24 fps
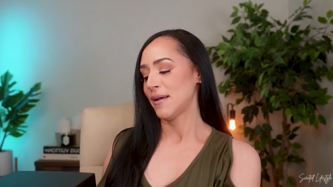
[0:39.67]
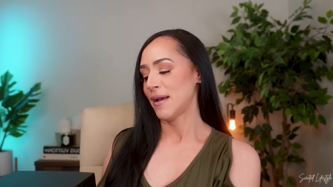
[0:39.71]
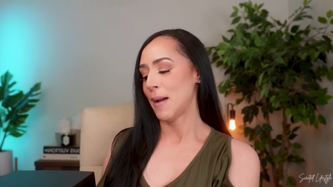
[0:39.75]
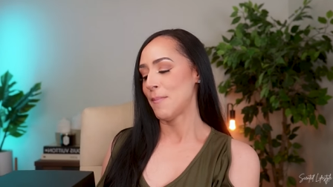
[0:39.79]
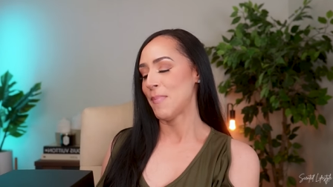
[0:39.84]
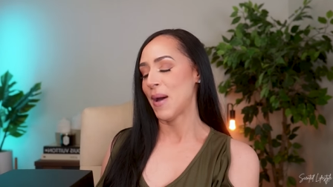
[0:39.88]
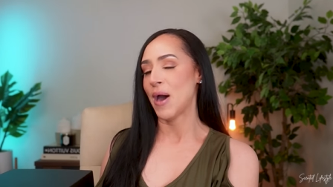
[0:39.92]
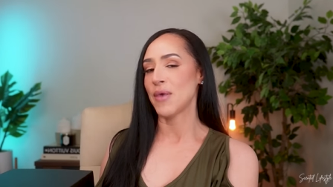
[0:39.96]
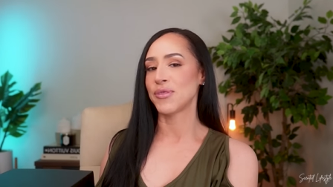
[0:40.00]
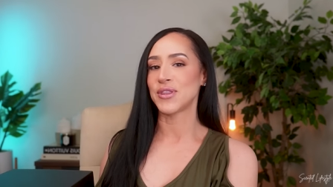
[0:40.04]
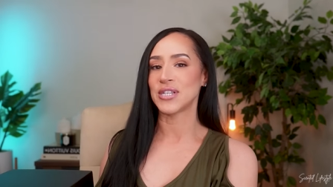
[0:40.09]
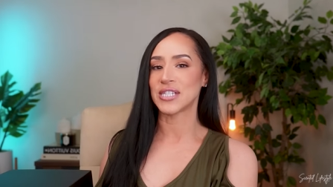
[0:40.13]

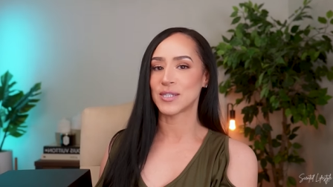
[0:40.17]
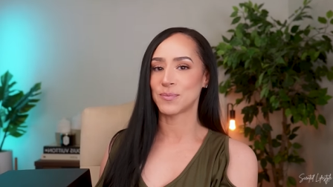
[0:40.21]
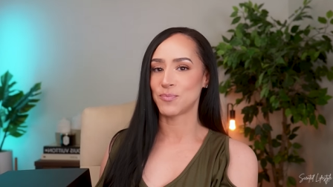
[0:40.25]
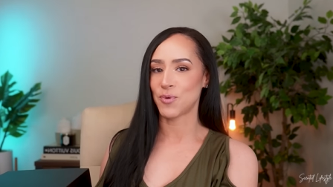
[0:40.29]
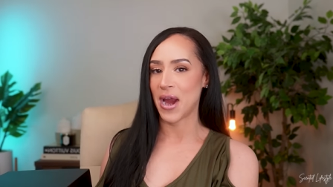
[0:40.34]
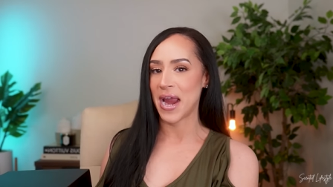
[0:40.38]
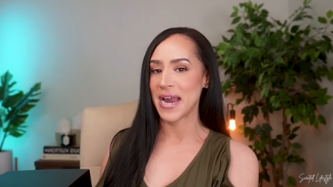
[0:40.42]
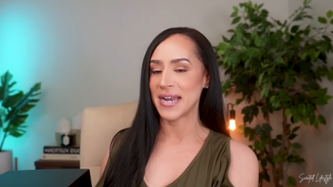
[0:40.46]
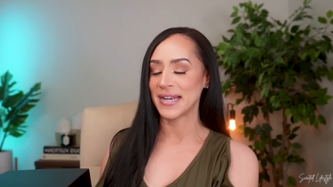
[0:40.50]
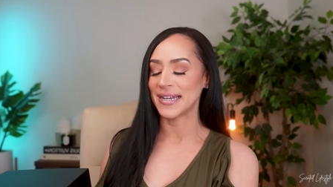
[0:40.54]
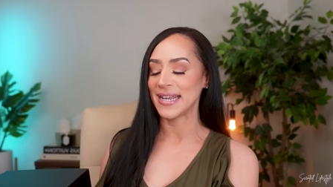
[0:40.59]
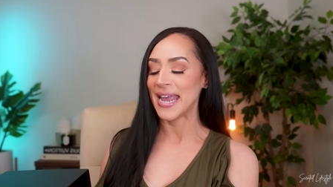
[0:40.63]
about this
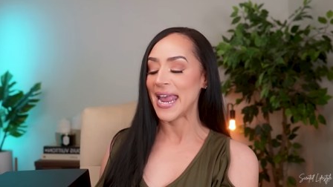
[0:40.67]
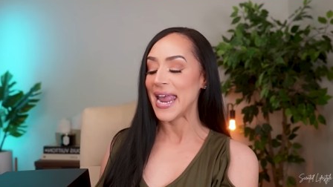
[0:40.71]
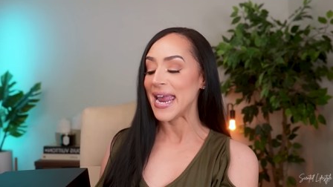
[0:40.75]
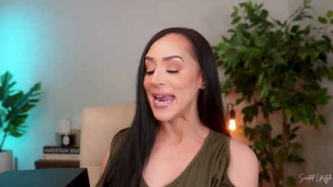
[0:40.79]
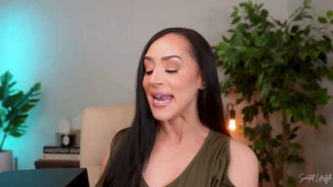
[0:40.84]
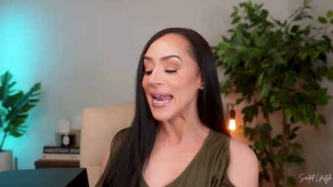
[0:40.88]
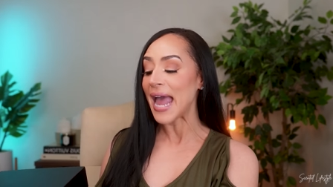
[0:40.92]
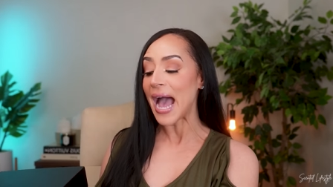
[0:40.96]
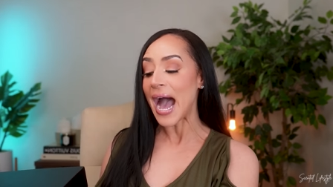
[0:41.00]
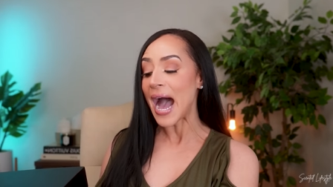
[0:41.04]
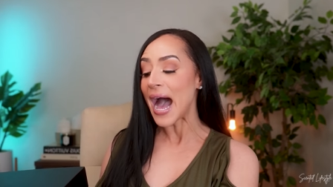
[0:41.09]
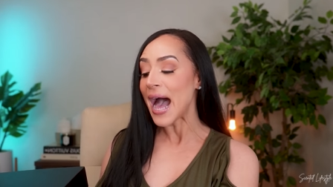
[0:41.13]
brand
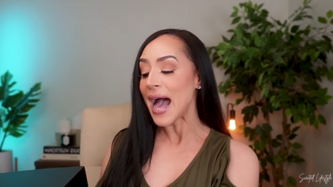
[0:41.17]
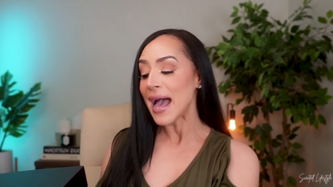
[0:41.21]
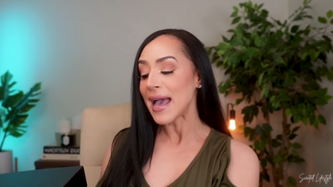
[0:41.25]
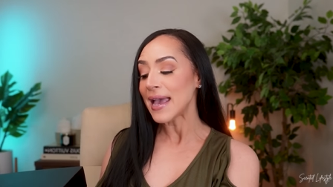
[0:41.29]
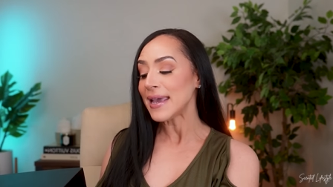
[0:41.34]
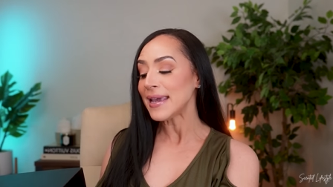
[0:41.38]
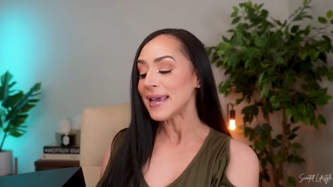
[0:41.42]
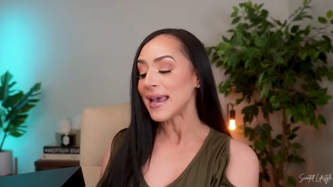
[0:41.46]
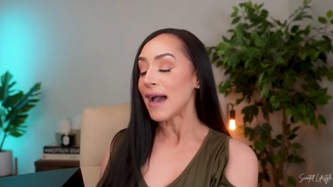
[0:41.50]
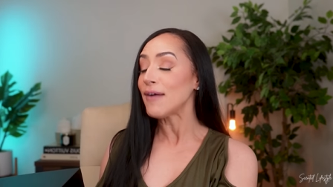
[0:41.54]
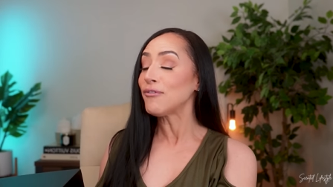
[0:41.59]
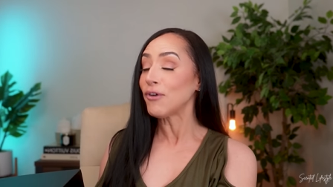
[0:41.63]
and
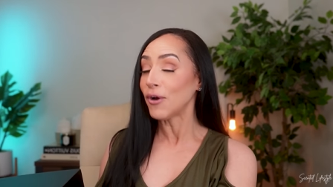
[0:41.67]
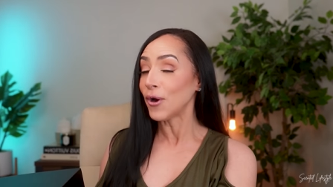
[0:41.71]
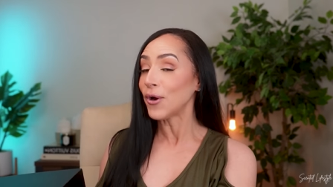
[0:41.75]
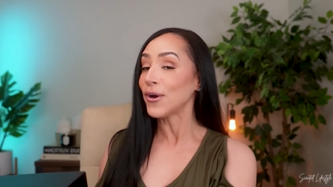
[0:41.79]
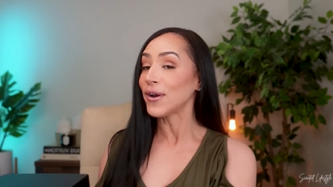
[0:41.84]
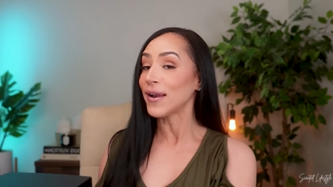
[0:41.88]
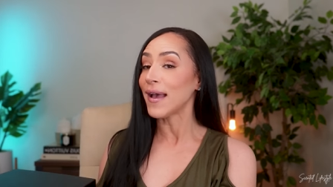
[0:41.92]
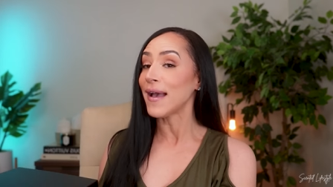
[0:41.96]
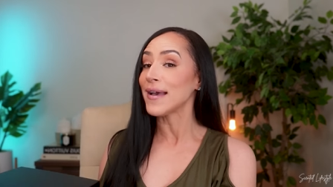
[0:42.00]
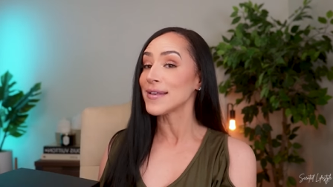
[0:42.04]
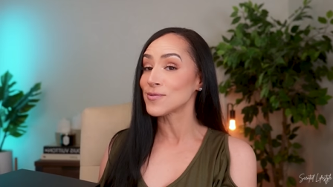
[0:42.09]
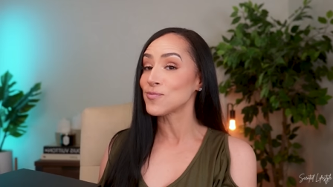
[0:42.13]
i have
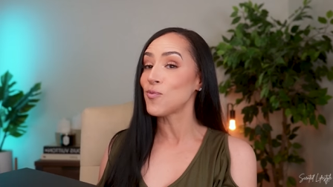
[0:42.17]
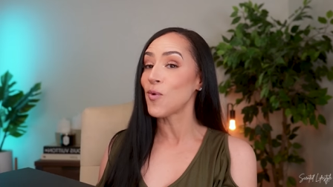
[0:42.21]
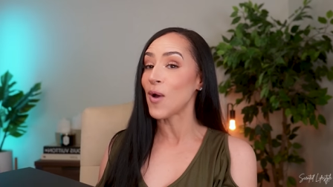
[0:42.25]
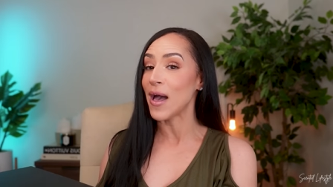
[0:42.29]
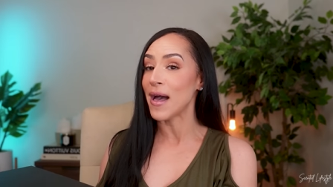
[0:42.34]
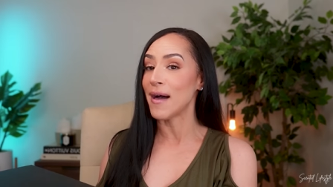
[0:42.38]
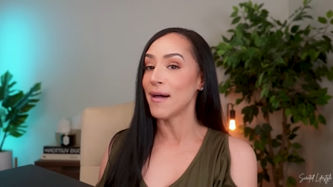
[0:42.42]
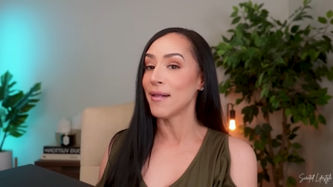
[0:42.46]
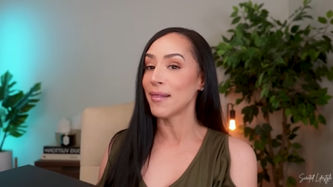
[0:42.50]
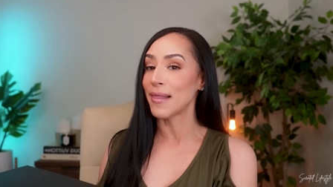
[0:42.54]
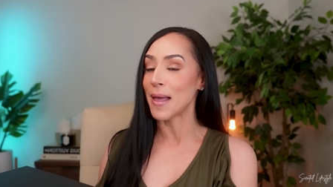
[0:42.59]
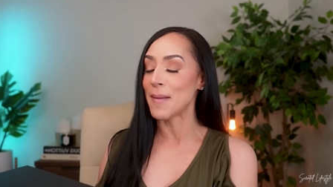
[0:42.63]
heard as
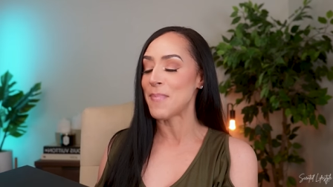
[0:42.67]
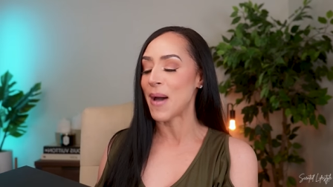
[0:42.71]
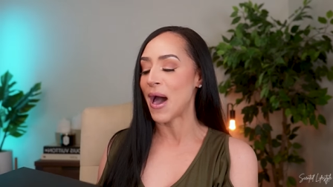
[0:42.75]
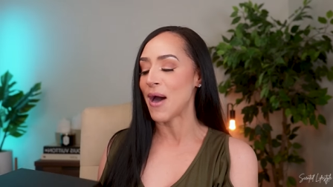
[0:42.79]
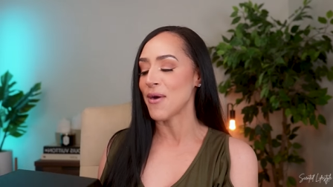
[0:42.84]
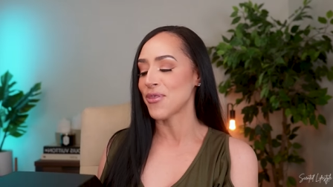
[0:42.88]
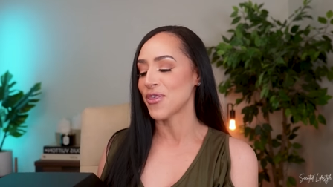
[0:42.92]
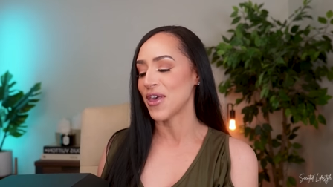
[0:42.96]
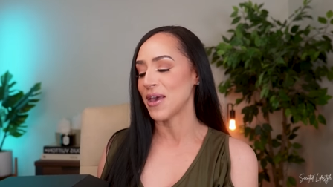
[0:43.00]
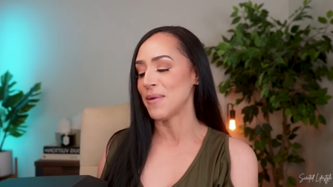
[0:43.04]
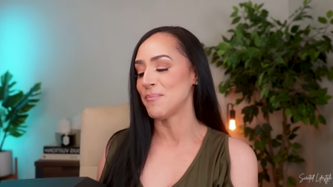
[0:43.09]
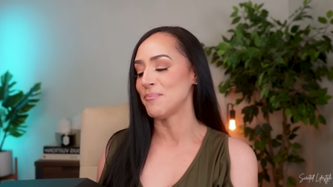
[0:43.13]
well
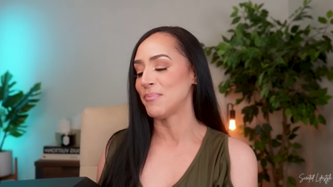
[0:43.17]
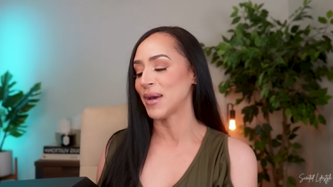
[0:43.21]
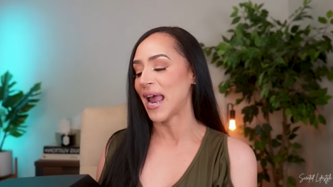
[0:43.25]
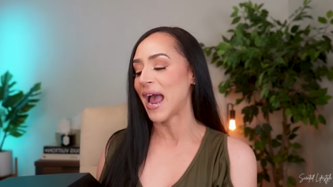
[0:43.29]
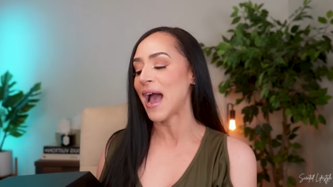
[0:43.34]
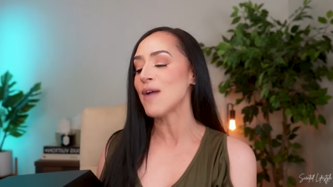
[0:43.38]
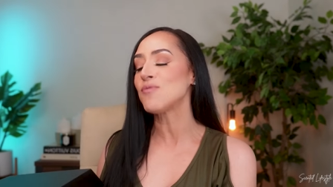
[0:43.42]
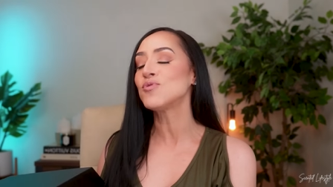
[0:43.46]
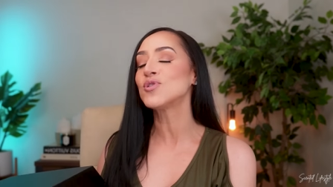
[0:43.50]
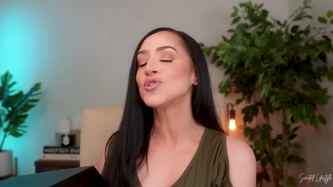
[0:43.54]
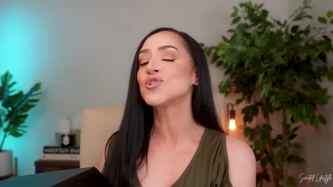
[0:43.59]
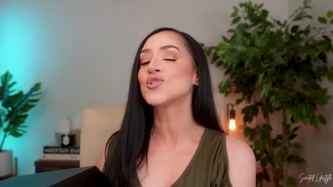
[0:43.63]
about them but
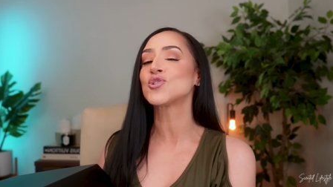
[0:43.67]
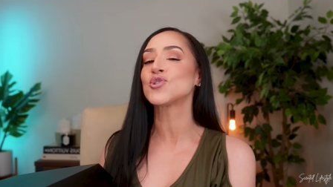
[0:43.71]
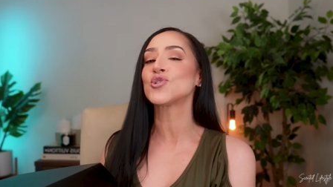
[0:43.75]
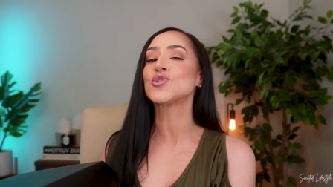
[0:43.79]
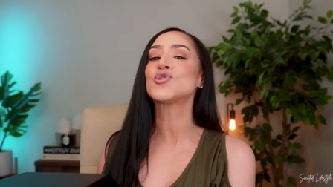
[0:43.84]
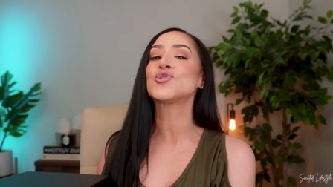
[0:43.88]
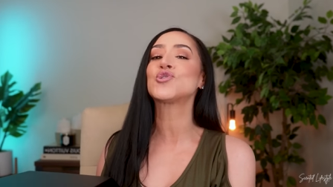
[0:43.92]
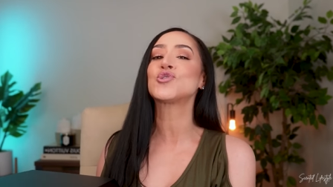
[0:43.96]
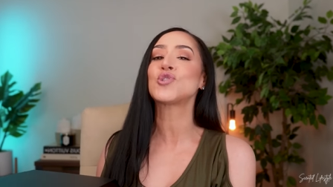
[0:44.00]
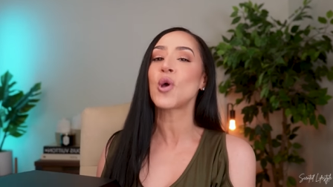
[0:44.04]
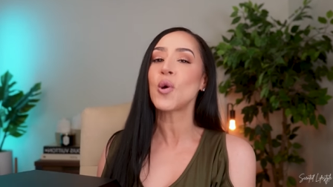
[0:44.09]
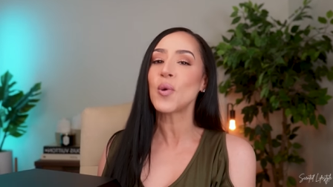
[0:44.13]
i was just
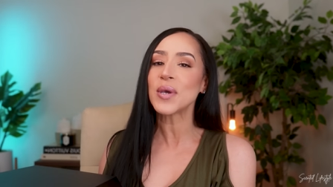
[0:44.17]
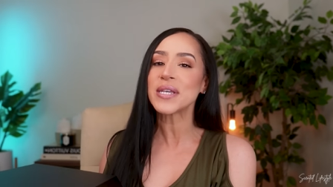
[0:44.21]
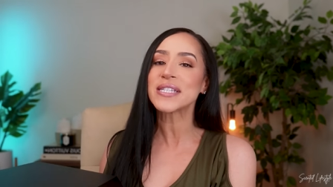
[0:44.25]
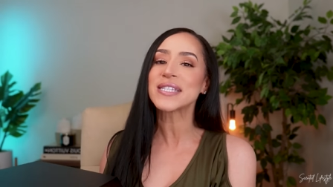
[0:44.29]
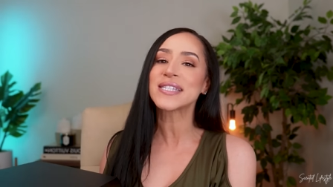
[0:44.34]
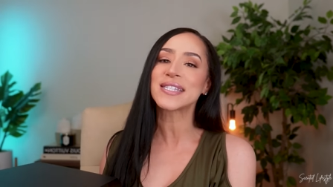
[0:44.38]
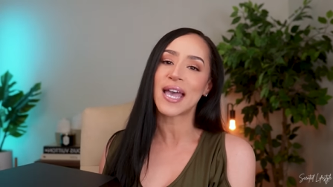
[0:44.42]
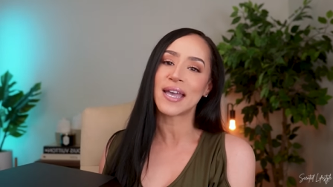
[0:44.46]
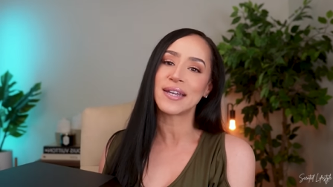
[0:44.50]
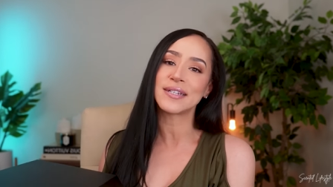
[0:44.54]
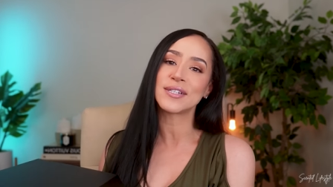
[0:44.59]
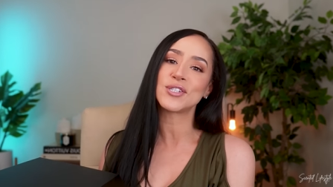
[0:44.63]
so
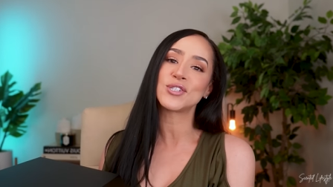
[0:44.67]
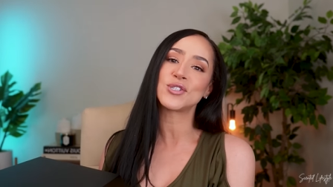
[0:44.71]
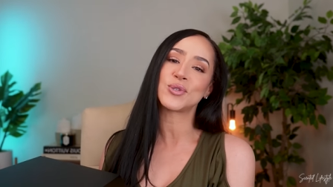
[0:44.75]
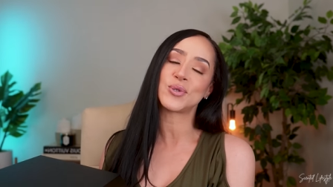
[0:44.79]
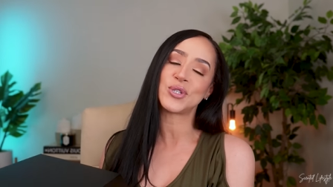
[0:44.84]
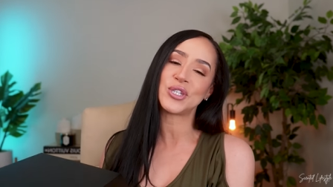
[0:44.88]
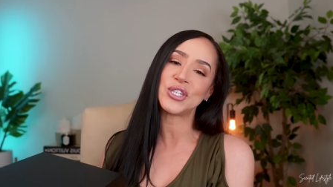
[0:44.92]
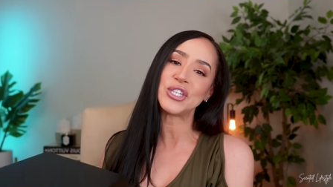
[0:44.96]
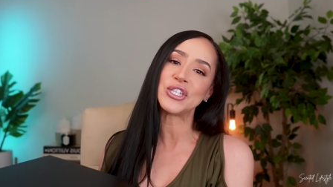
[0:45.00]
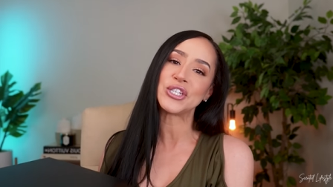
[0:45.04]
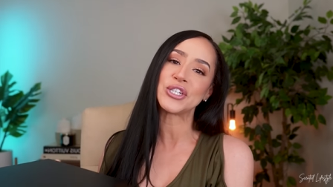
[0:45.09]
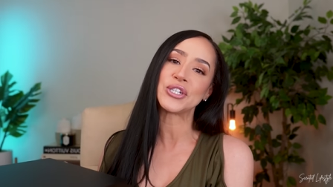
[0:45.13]
excited to
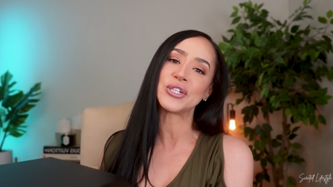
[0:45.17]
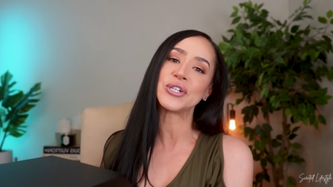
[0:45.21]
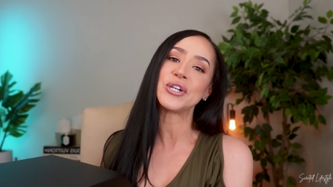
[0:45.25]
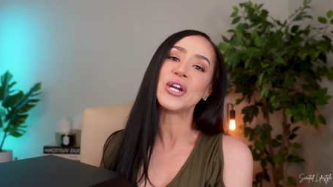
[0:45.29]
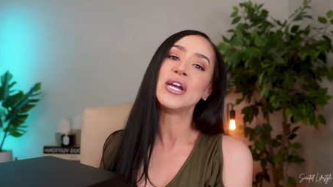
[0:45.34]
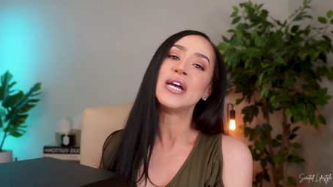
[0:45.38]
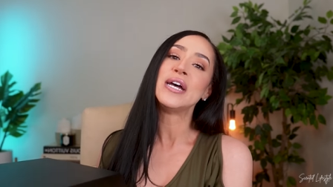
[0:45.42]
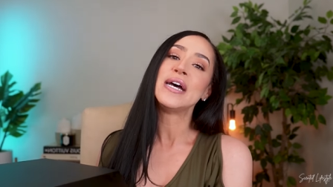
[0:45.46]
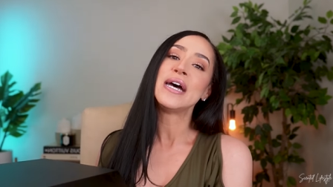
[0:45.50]
hear